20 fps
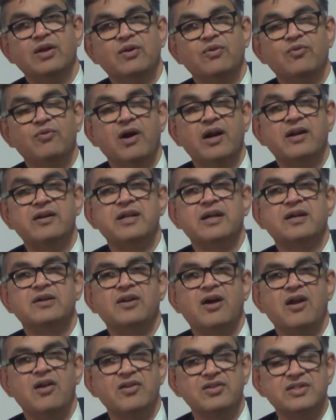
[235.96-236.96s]
who are
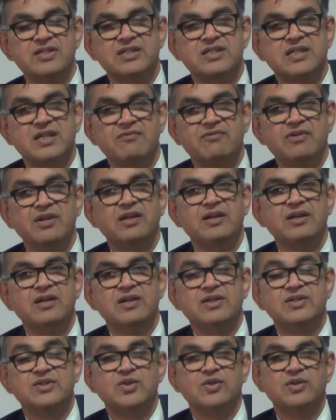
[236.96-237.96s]
technology savvy
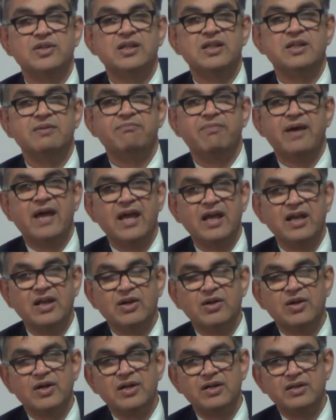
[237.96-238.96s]
so that the bank
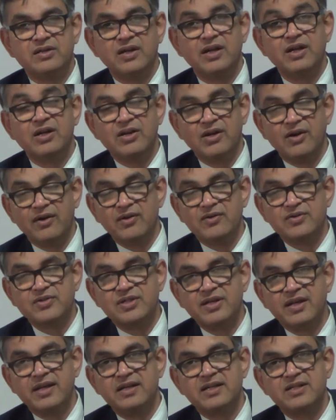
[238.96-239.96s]
could
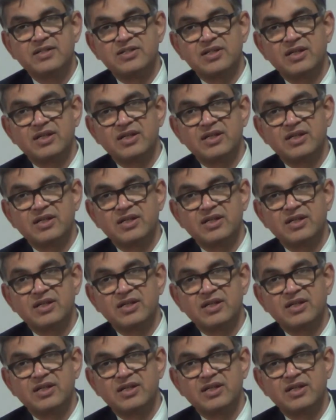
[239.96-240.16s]
introduce latest